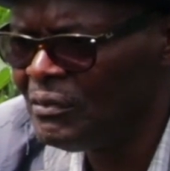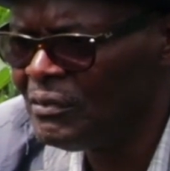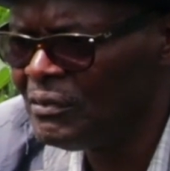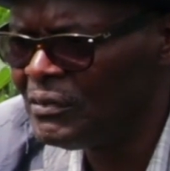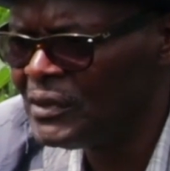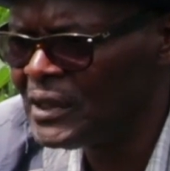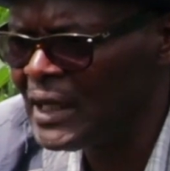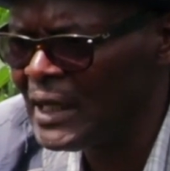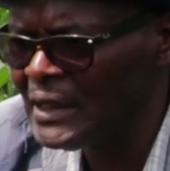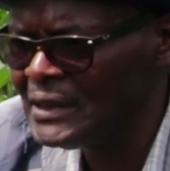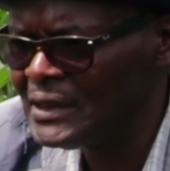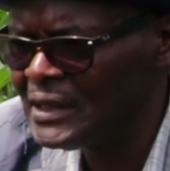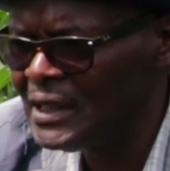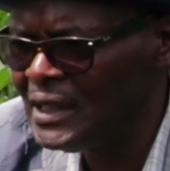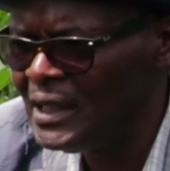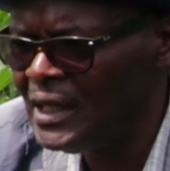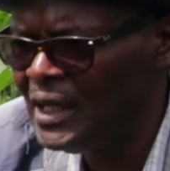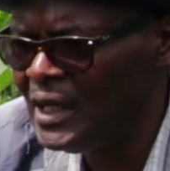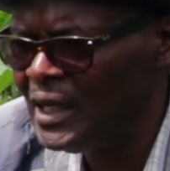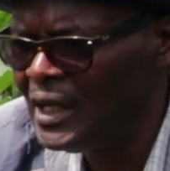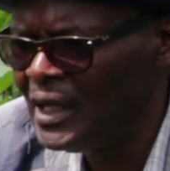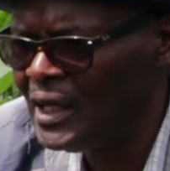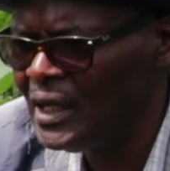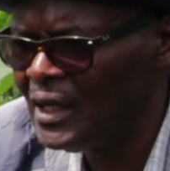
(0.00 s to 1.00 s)

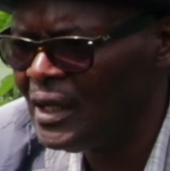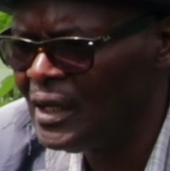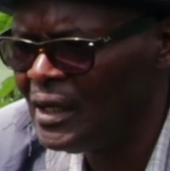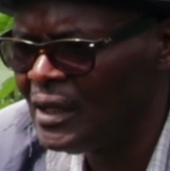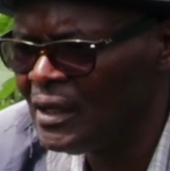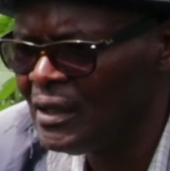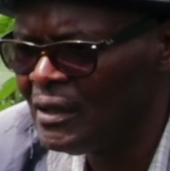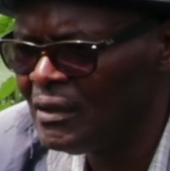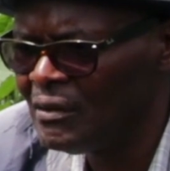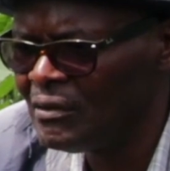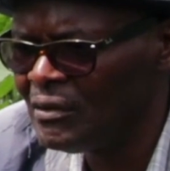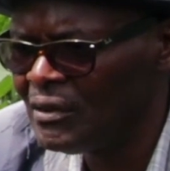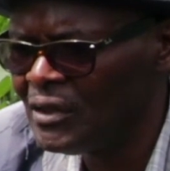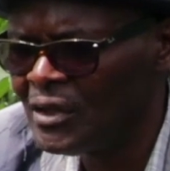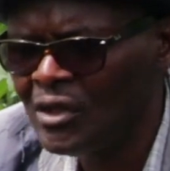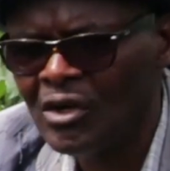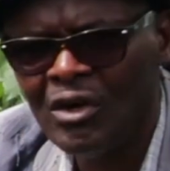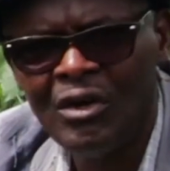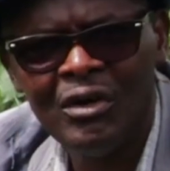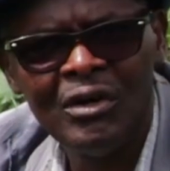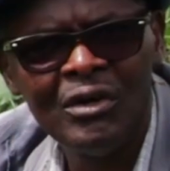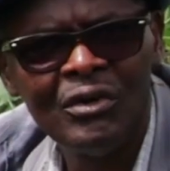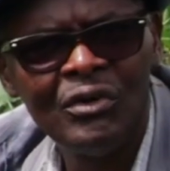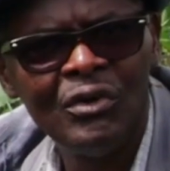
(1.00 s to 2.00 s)
Tanzania, the
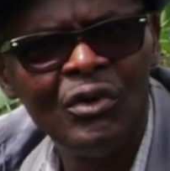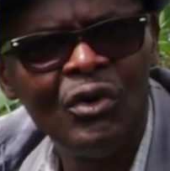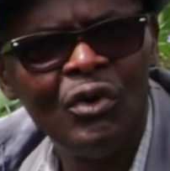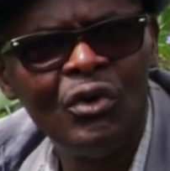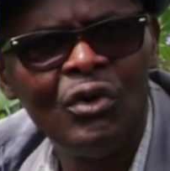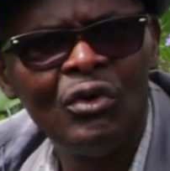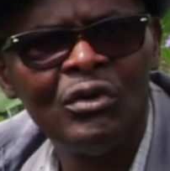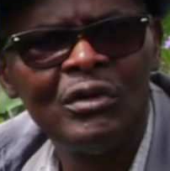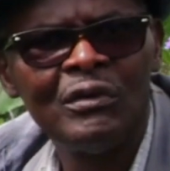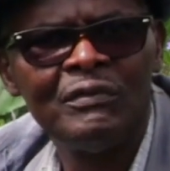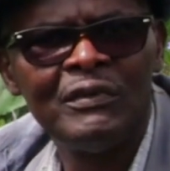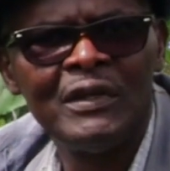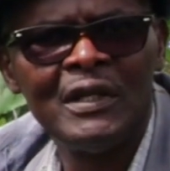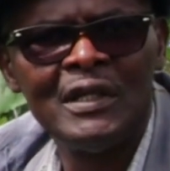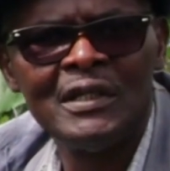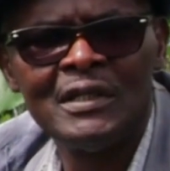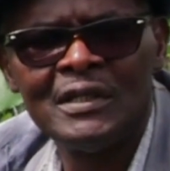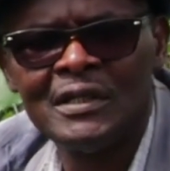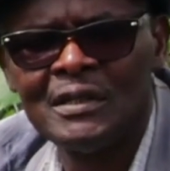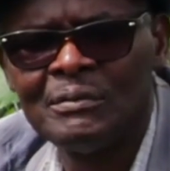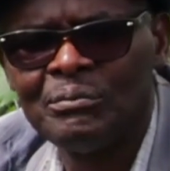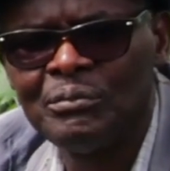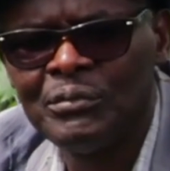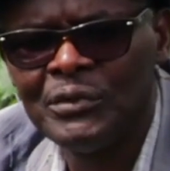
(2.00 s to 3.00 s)
Congo. All of
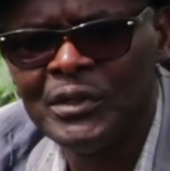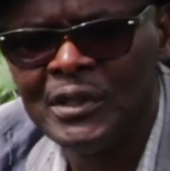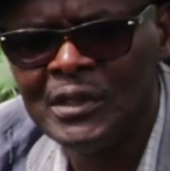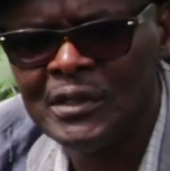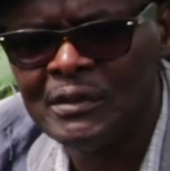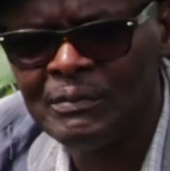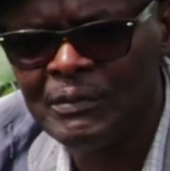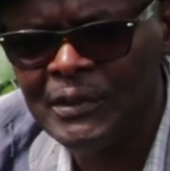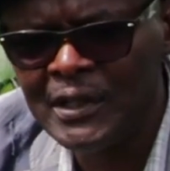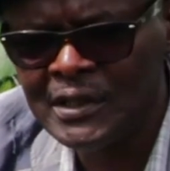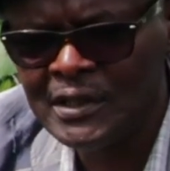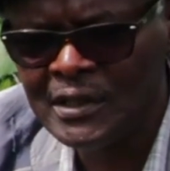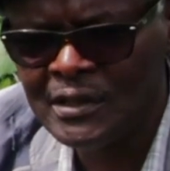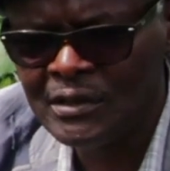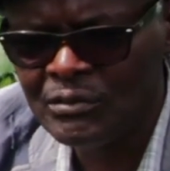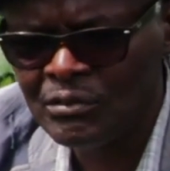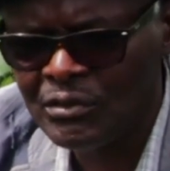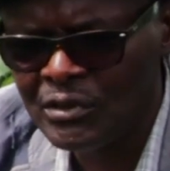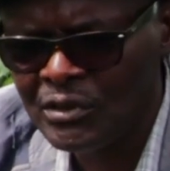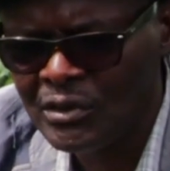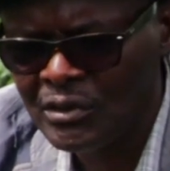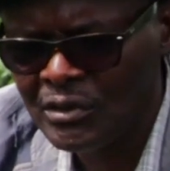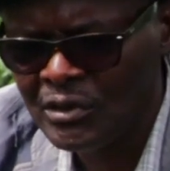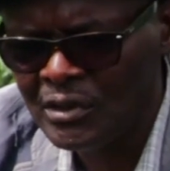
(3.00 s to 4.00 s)
these places
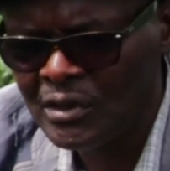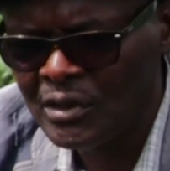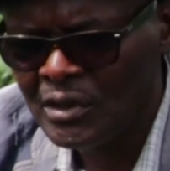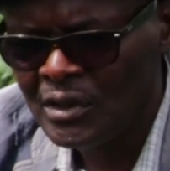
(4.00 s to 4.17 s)
were